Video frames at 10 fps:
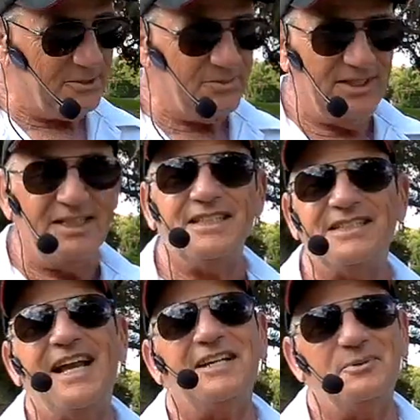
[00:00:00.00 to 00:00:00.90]
up,
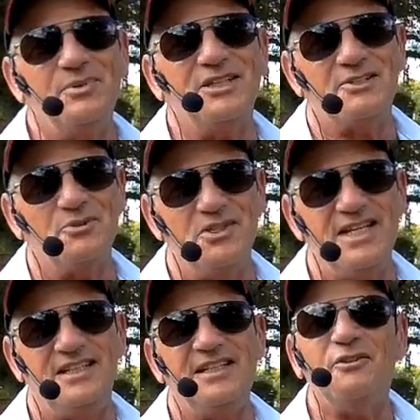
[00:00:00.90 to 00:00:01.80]
is not going to be so
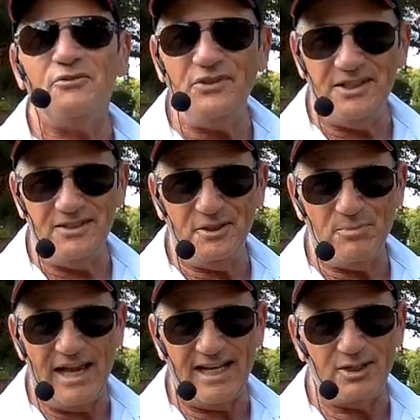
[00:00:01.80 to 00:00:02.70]
neat. It'll fit in this
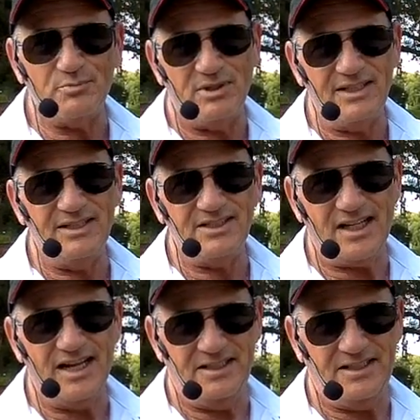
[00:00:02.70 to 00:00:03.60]
package, but it is
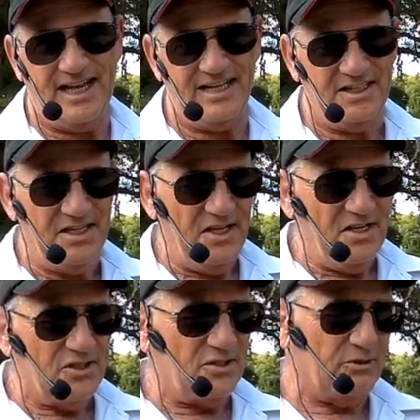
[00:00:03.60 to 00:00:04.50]
kind of tight.
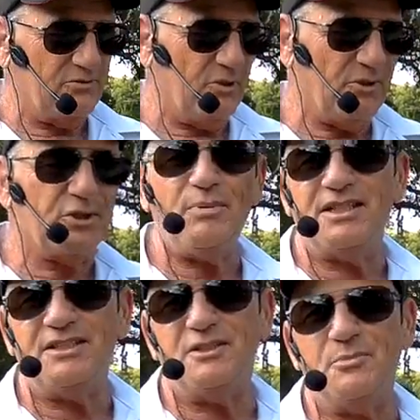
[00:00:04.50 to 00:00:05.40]
So don't
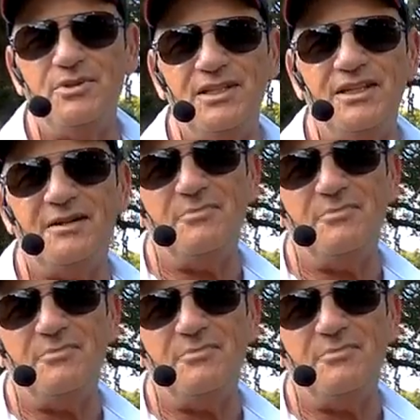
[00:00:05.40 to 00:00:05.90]
expect it to be,